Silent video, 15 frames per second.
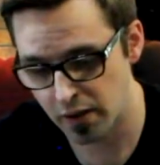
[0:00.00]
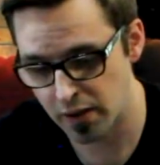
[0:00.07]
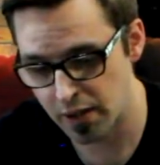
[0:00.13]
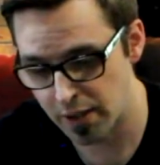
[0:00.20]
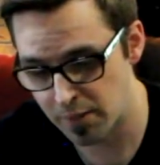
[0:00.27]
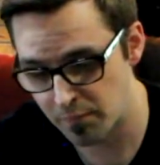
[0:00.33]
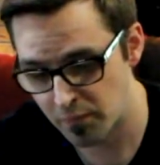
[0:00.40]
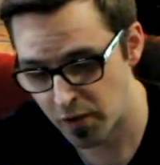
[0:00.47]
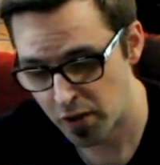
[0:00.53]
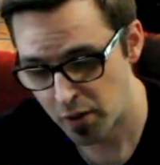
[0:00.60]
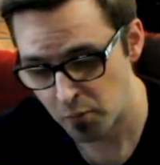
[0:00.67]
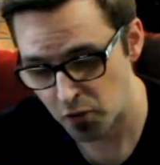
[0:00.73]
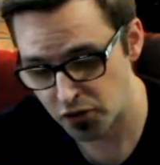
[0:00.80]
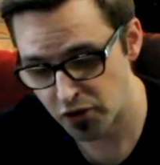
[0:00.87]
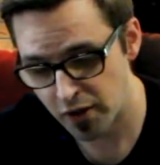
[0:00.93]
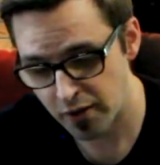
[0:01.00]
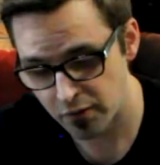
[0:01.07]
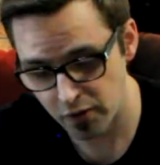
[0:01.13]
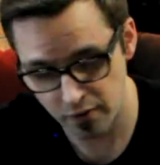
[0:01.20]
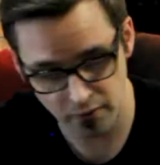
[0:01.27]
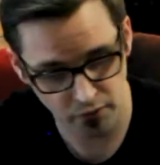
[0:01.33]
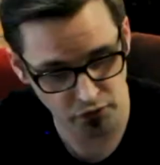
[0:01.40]
But
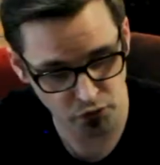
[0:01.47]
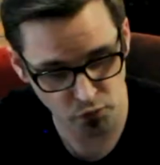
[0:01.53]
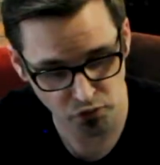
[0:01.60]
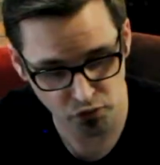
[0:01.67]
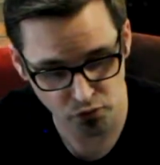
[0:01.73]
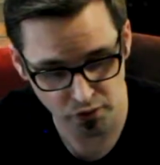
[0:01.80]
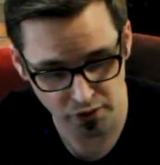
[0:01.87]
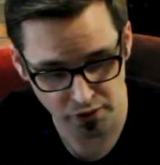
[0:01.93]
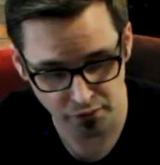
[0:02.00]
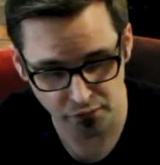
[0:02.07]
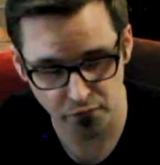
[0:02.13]
this was really the